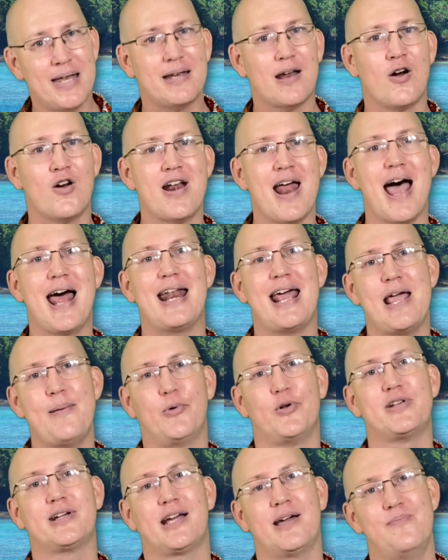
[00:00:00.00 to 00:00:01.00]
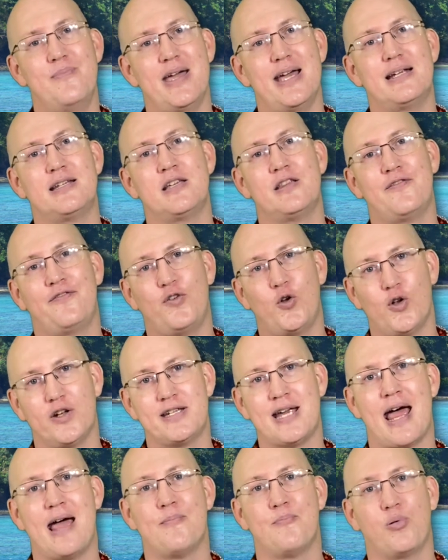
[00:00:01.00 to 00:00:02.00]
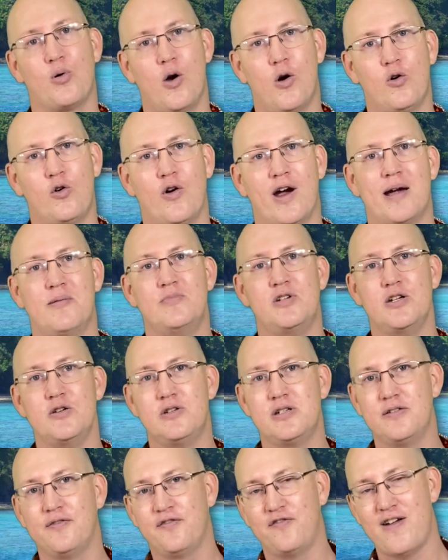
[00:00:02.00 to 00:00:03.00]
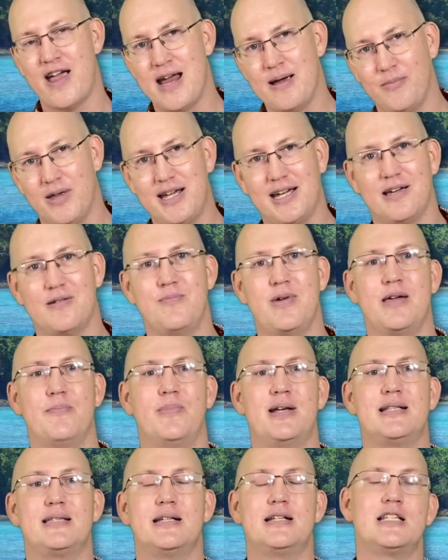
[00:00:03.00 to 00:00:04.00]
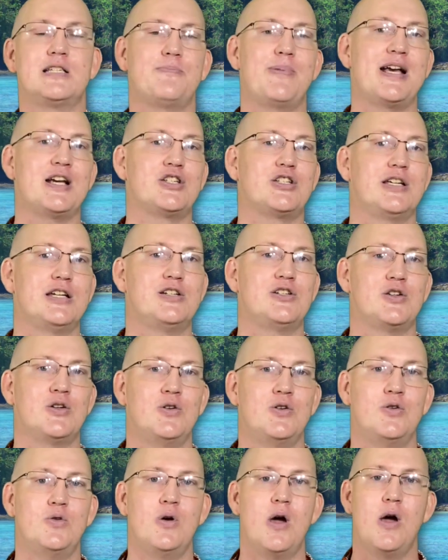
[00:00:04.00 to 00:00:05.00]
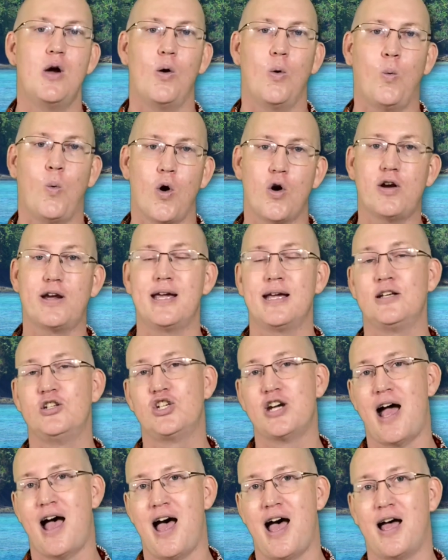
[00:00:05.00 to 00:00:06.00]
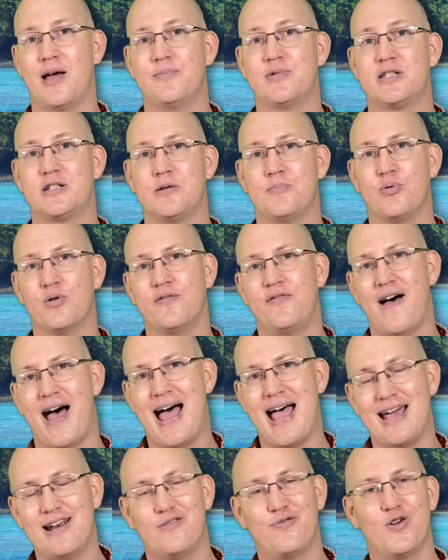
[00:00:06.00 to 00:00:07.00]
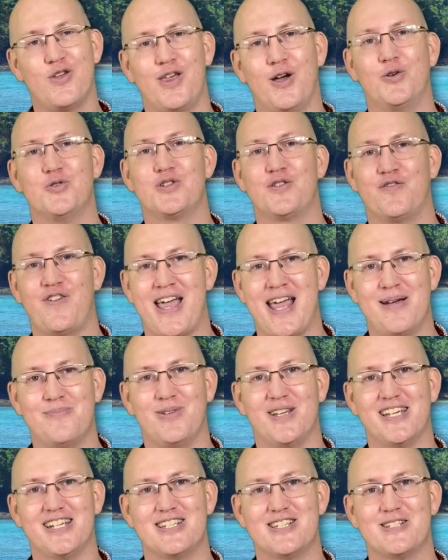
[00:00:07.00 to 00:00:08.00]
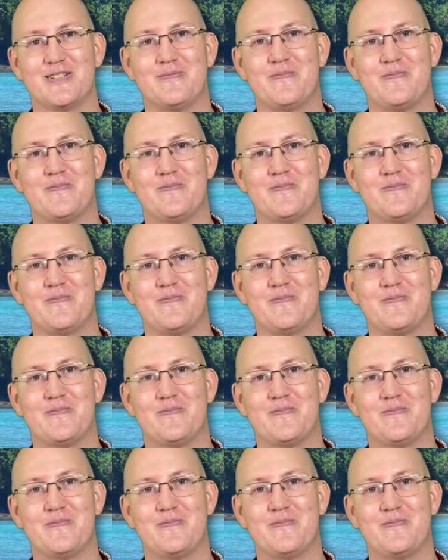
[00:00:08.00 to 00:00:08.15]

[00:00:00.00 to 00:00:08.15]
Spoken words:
are not able to commit to the full-time program due to family commitments and especially to working jobs to provide for those families.